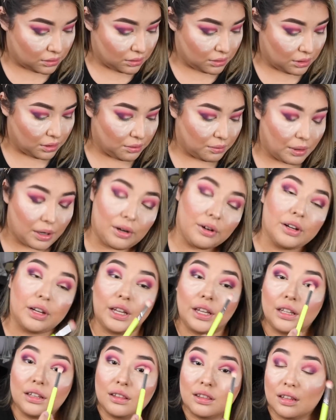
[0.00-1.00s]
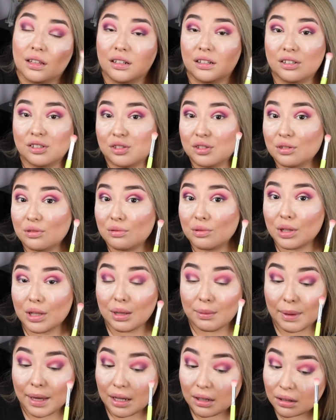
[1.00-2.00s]
you're wearing it, then it shouldn't really
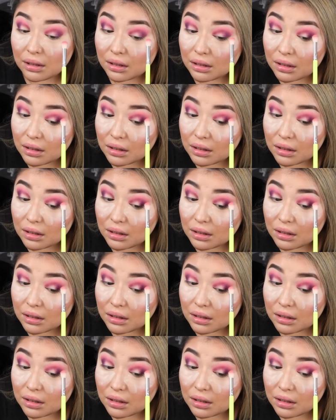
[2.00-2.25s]
matter.